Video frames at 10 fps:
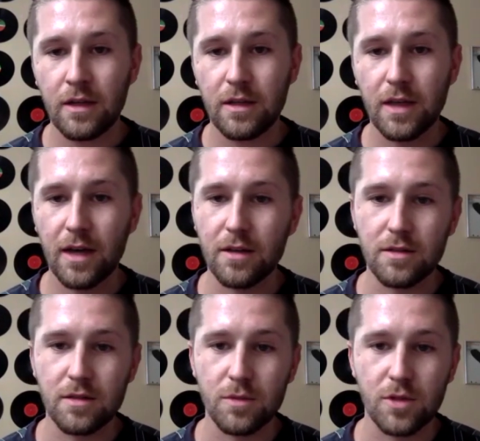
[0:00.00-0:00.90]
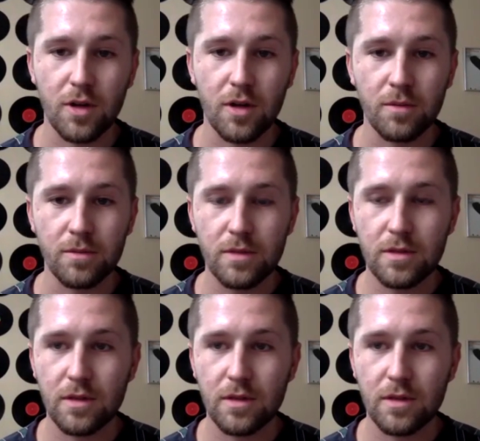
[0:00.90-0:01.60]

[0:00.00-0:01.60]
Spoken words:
he added some drums